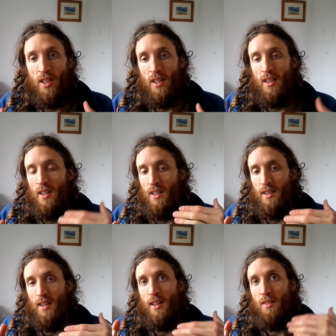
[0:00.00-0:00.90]
Jing
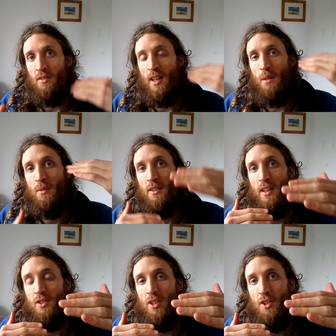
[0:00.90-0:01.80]
and even help our
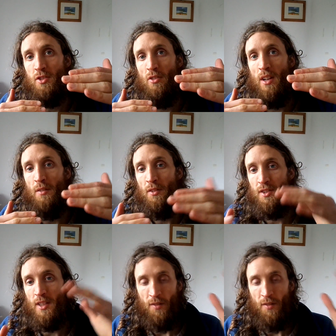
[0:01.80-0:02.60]
testosterone levels.